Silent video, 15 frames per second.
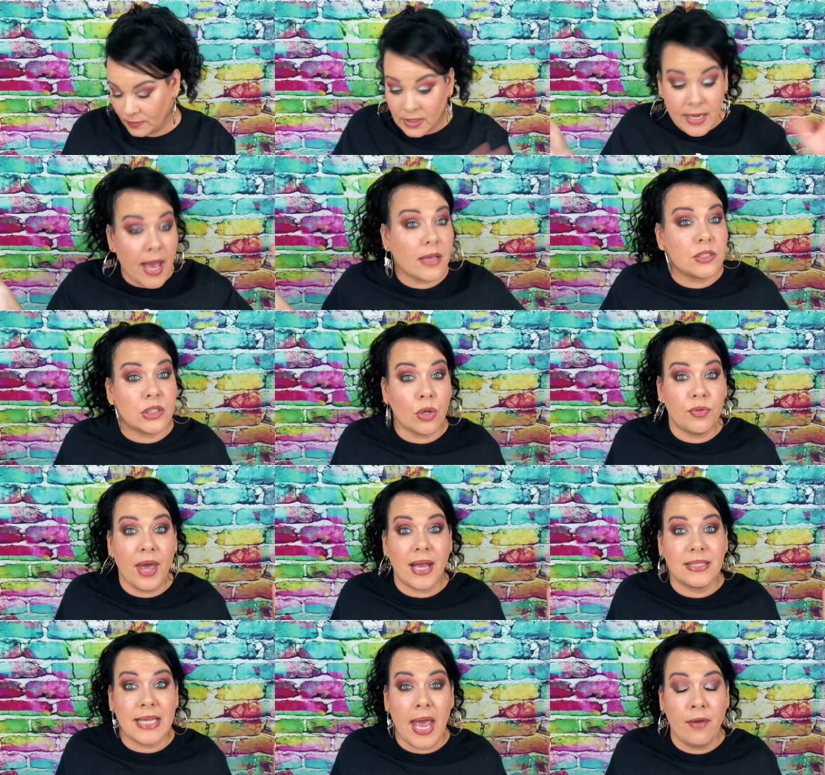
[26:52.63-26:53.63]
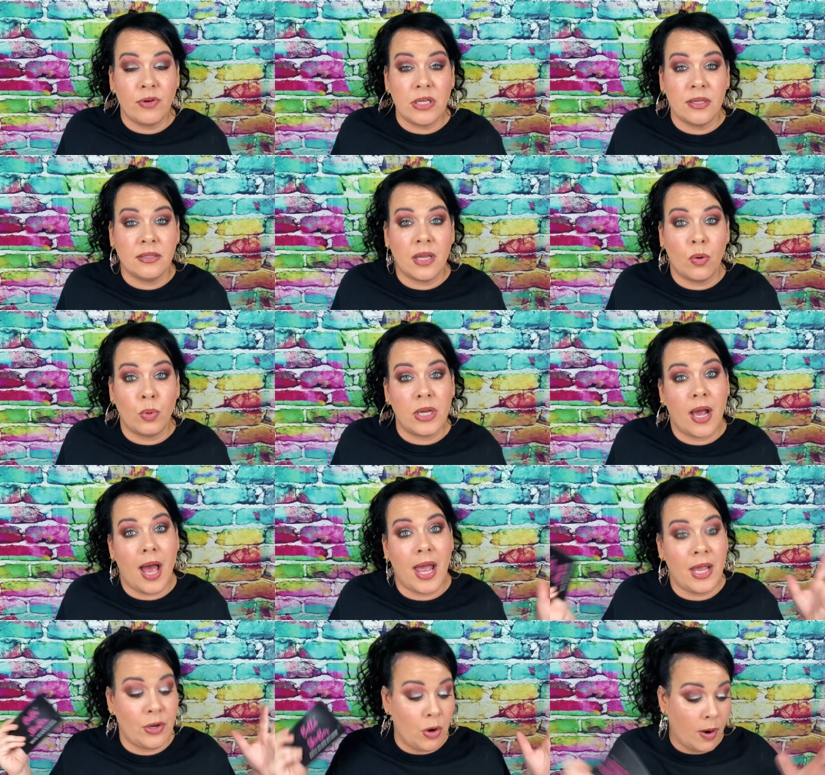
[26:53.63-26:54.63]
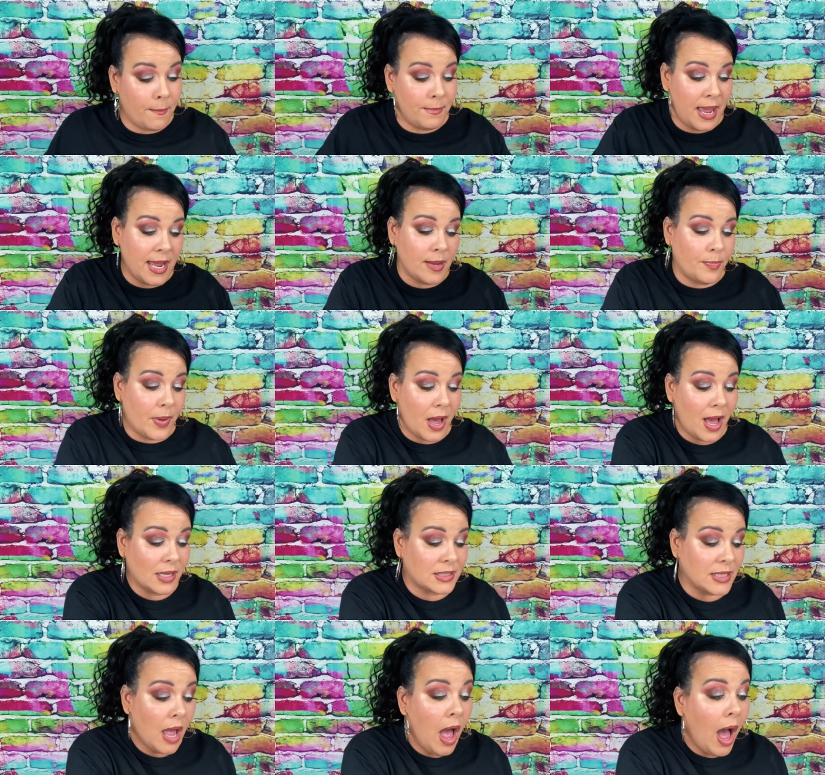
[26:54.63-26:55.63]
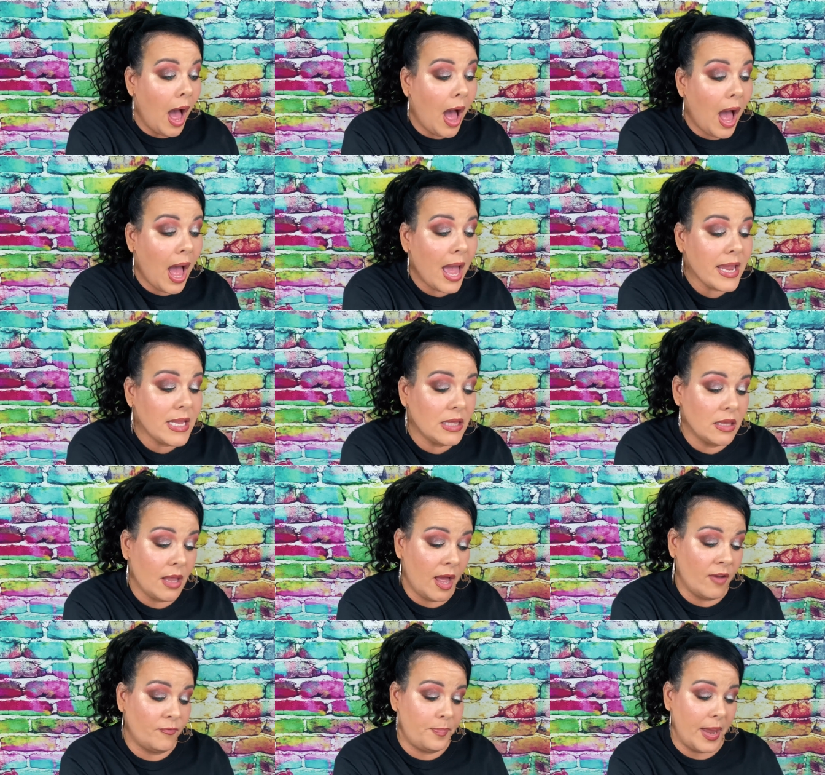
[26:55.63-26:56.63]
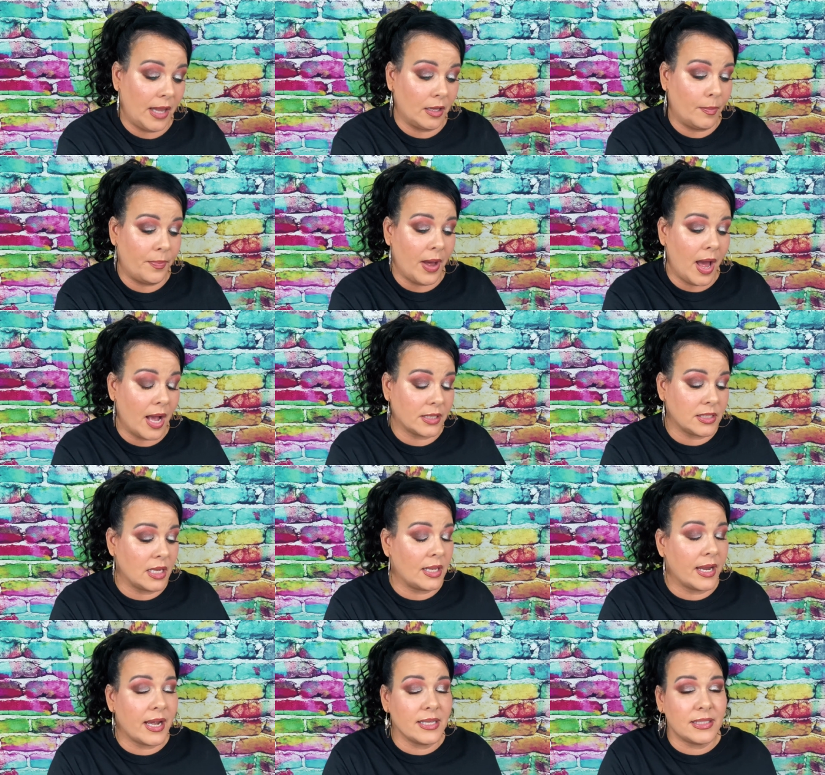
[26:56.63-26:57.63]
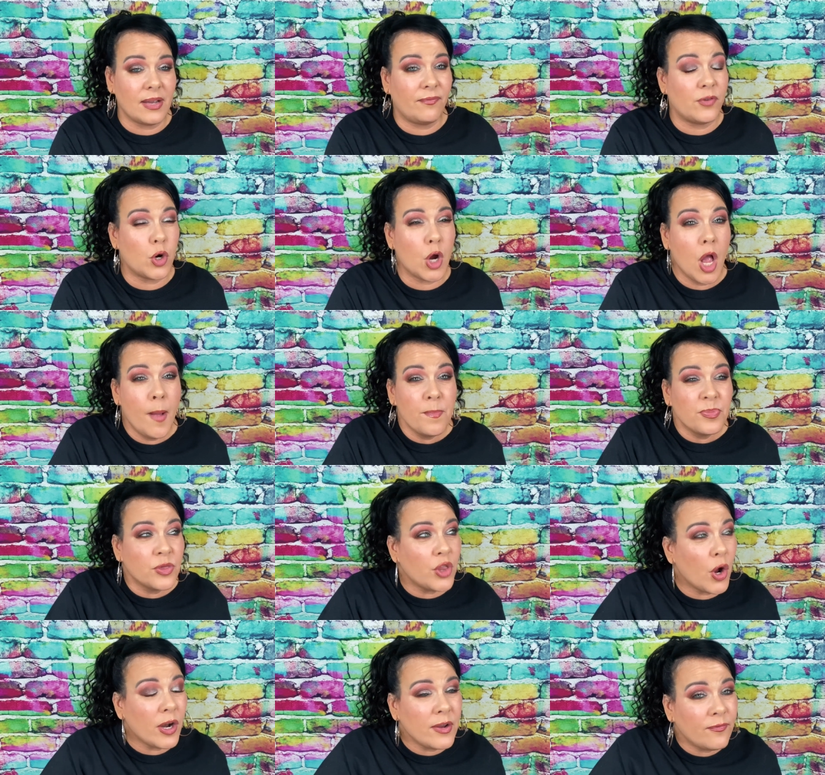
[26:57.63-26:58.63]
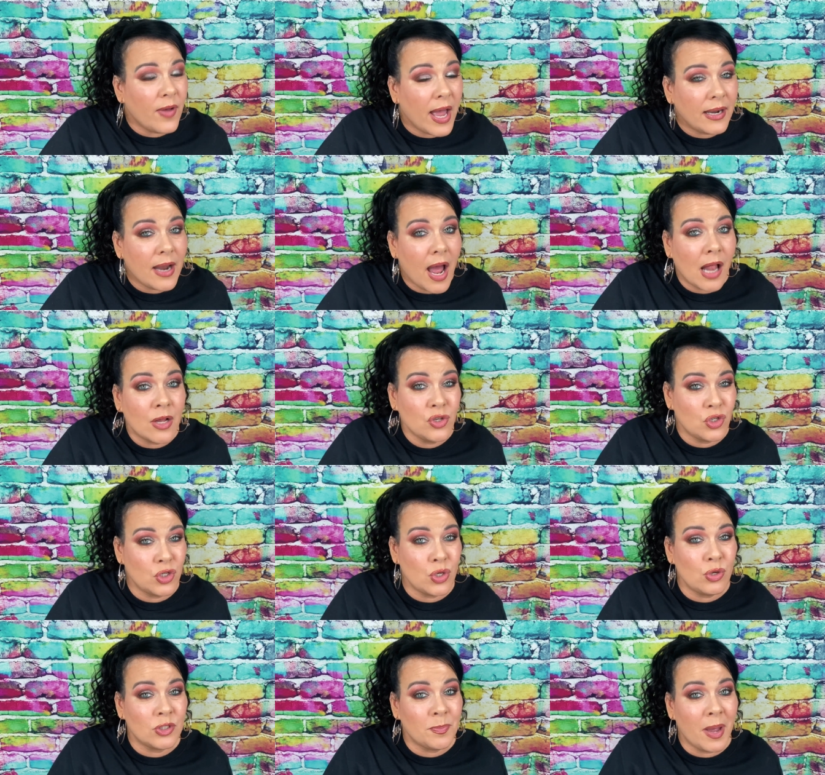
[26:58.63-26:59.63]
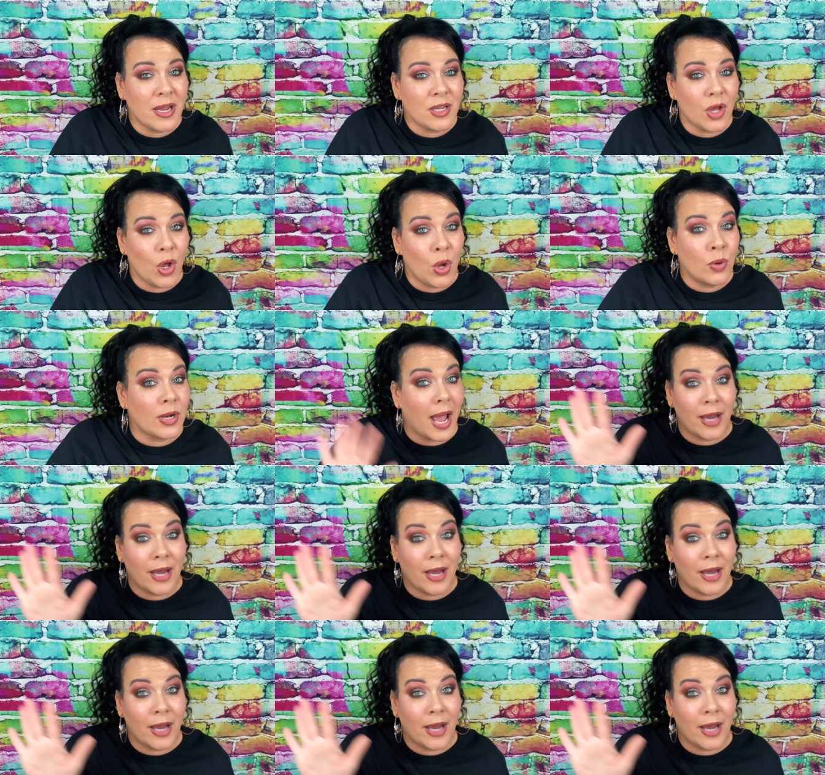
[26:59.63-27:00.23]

Yeah, so that's everything that we got in our May box. I love Bella Box. And like I said, for $35, use my code.